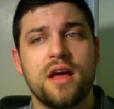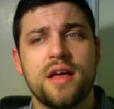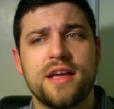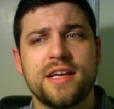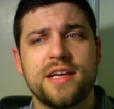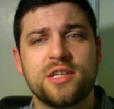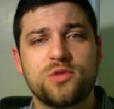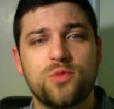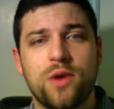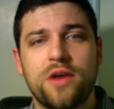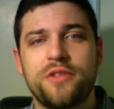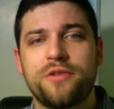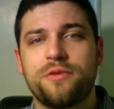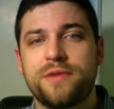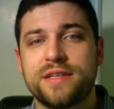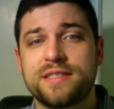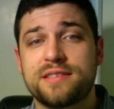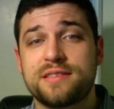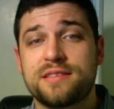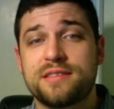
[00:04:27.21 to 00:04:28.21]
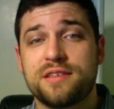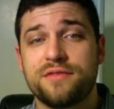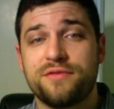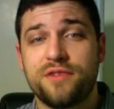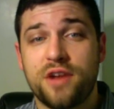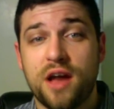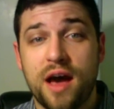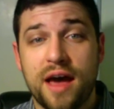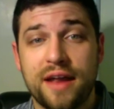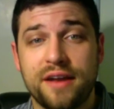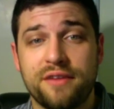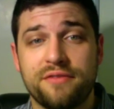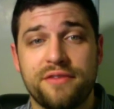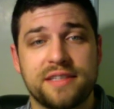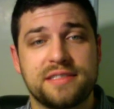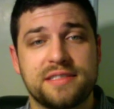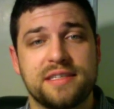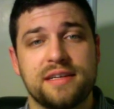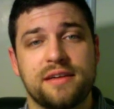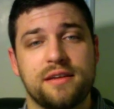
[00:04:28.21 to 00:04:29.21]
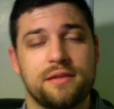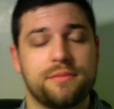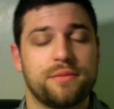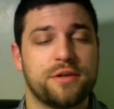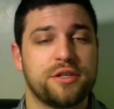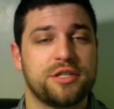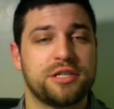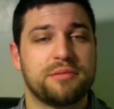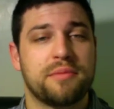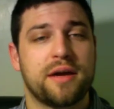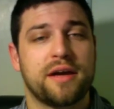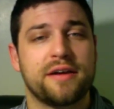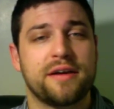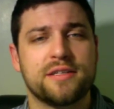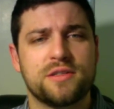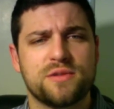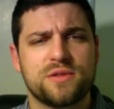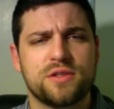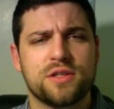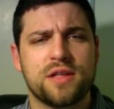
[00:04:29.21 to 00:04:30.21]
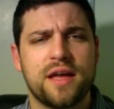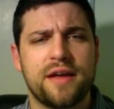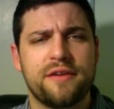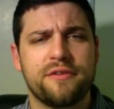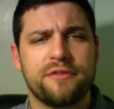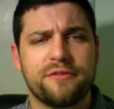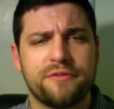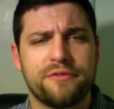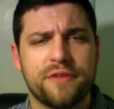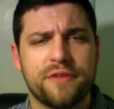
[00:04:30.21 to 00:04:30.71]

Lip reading: as well the risks of not investing in emerging markets, which a lot of